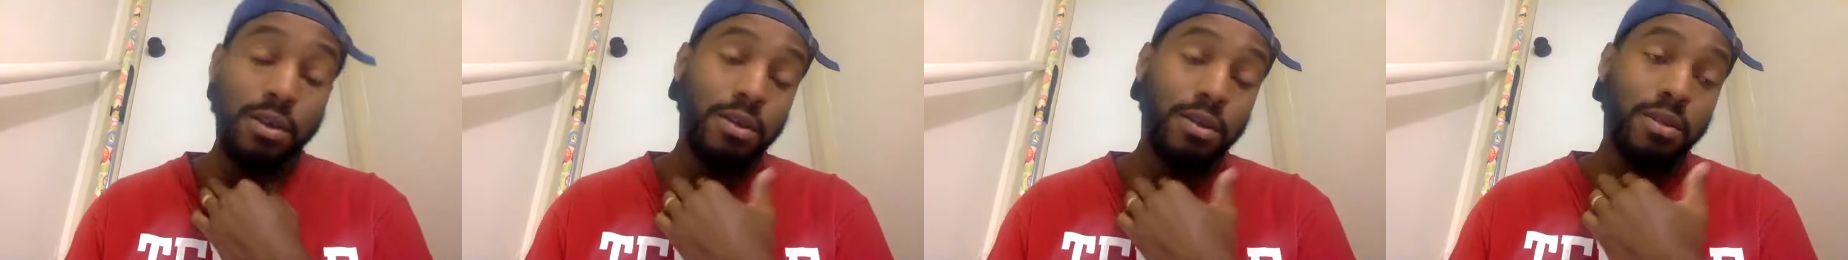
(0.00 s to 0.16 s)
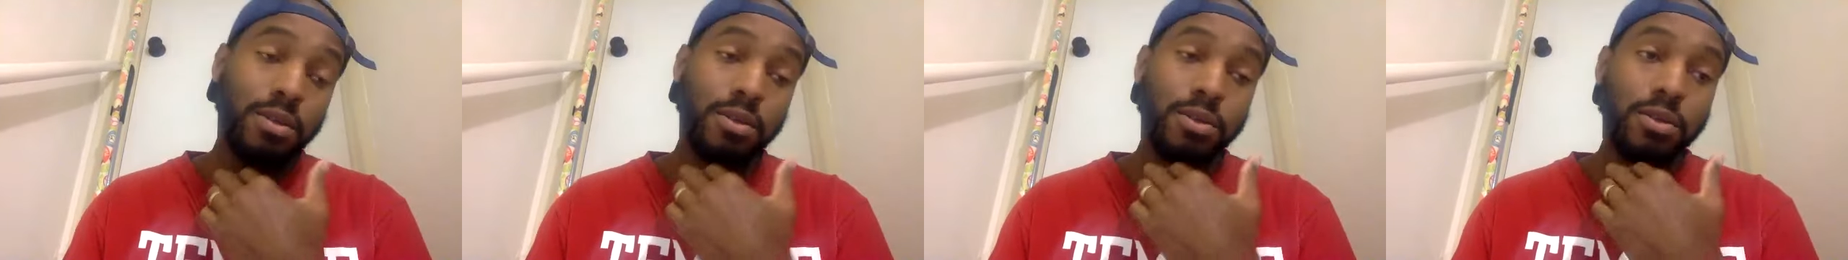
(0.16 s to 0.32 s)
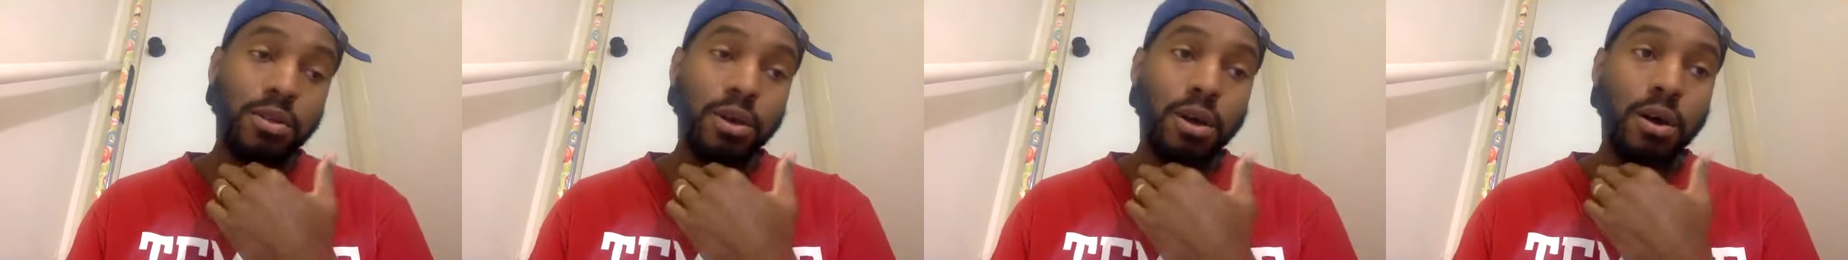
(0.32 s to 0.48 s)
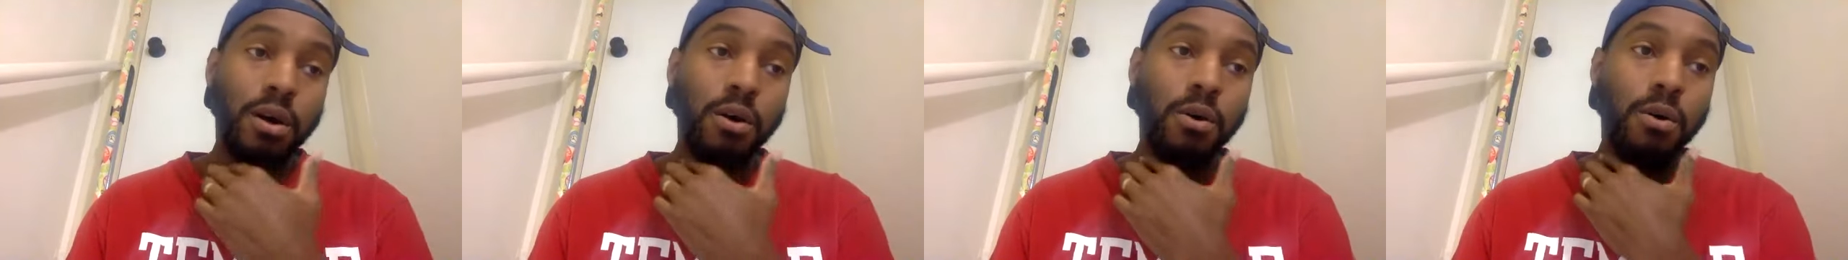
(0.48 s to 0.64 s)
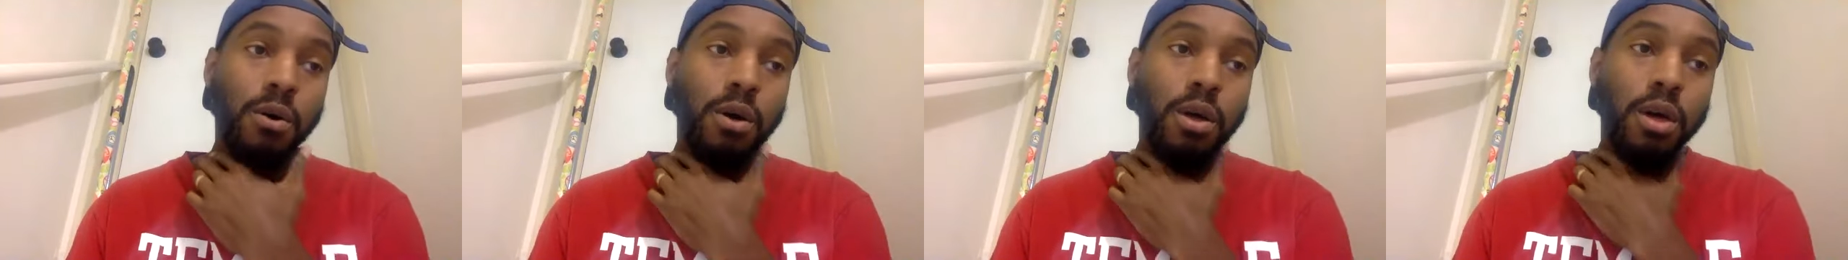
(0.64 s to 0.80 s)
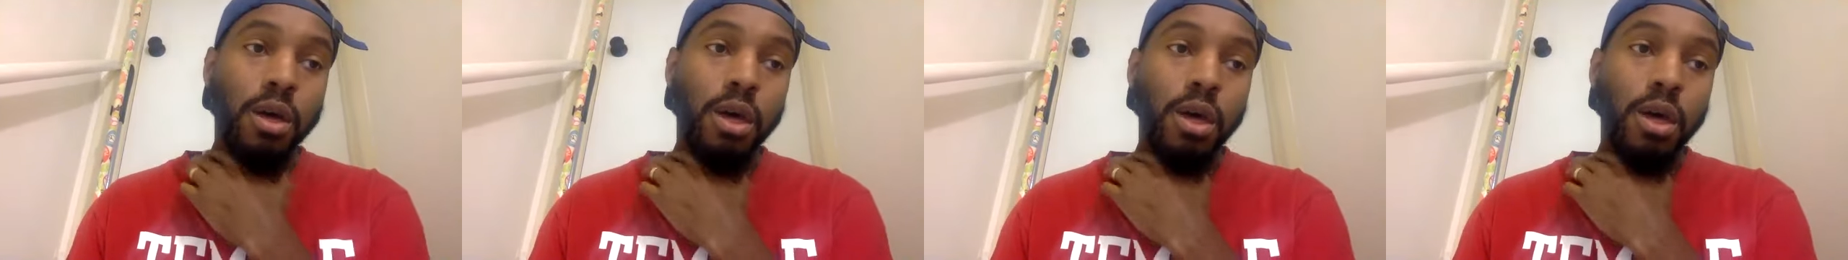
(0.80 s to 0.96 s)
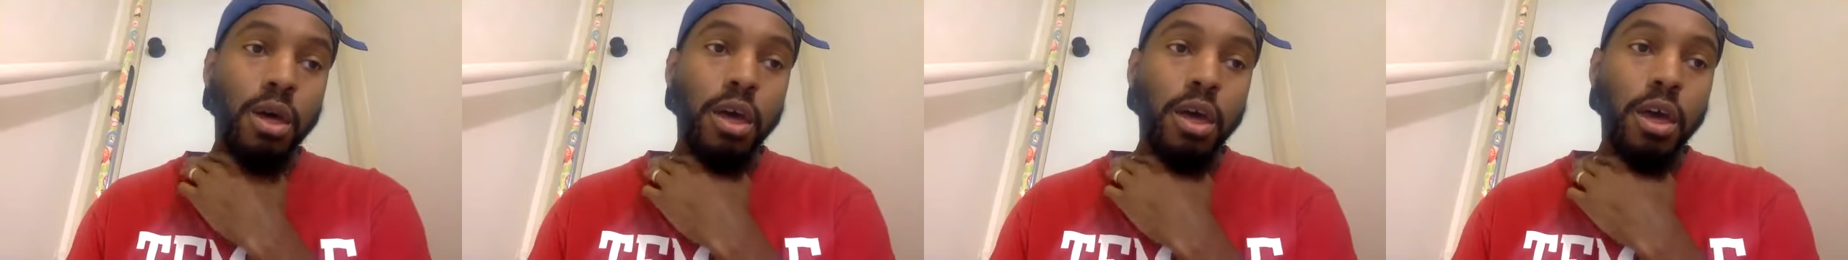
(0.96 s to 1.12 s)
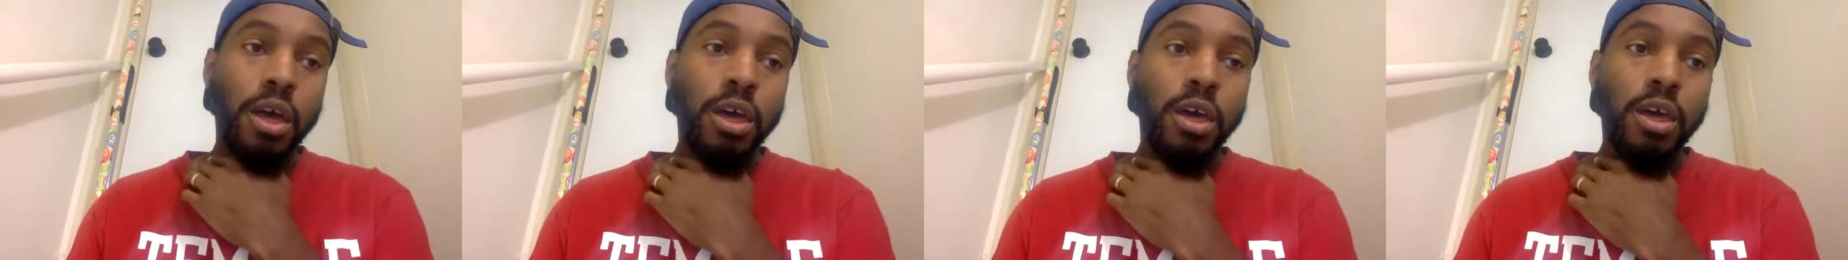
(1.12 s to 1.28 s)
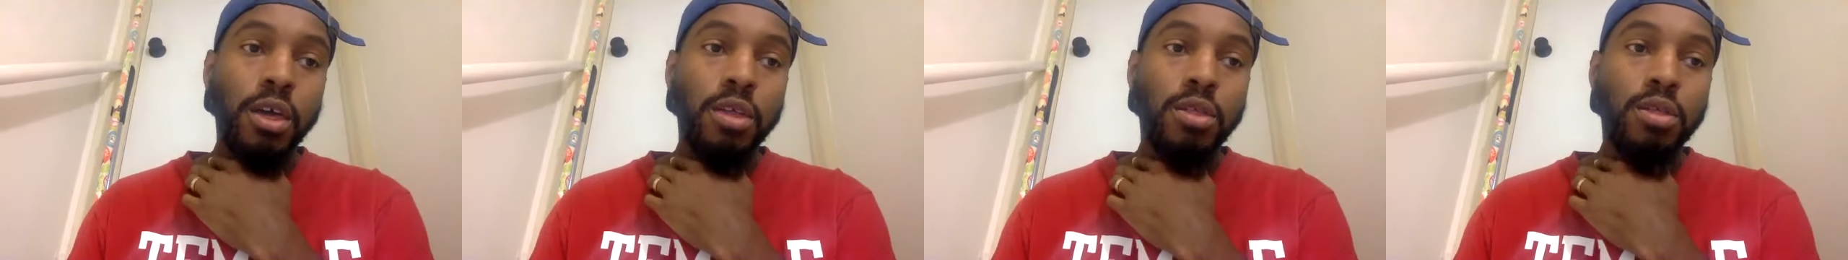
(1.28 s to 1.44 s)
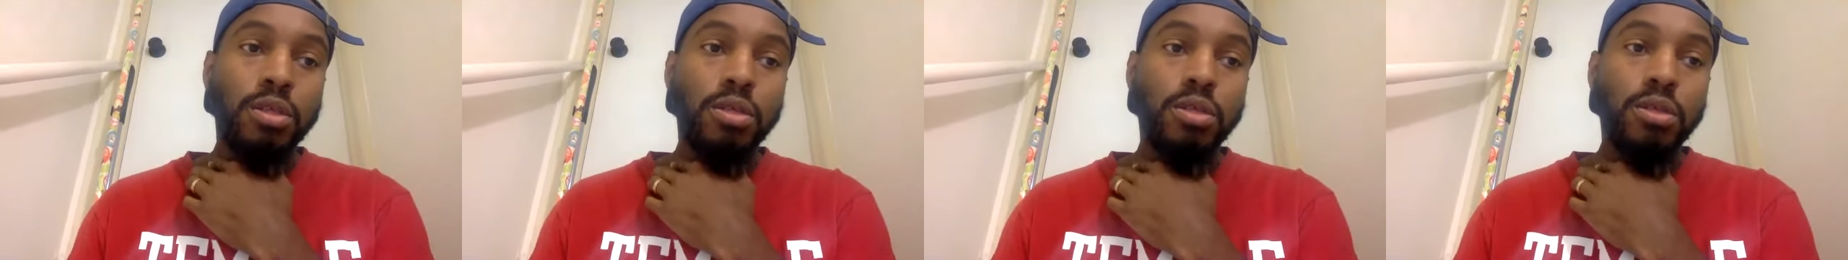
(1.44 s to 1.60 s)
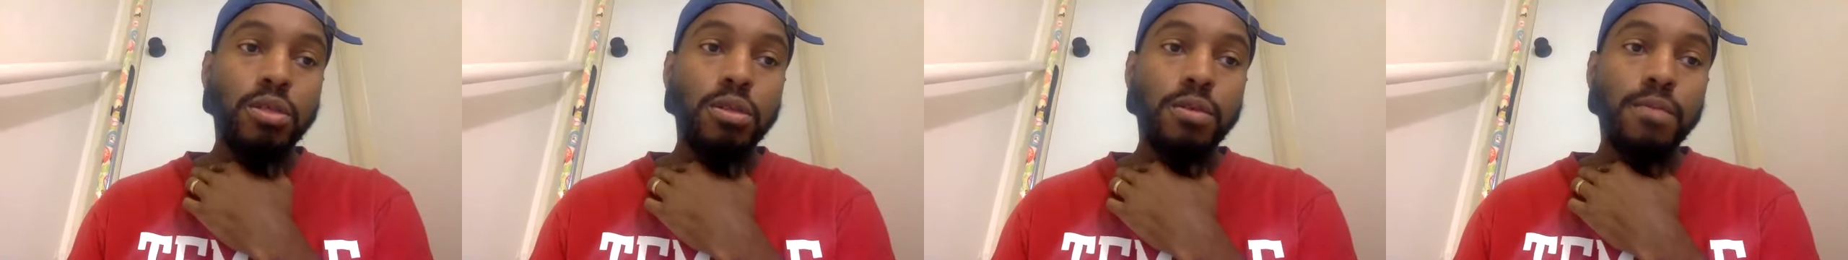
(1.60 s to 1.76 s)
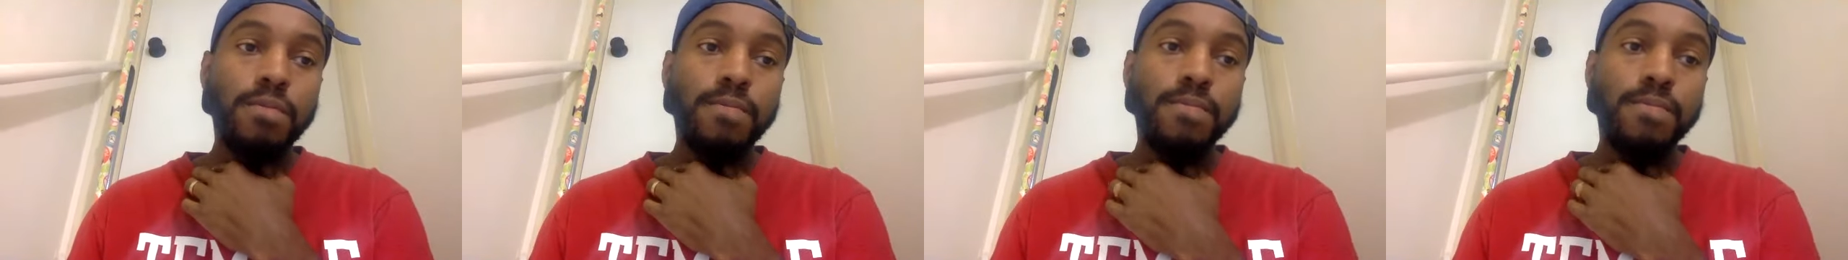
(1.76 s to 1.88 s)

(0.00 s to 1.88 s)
So it's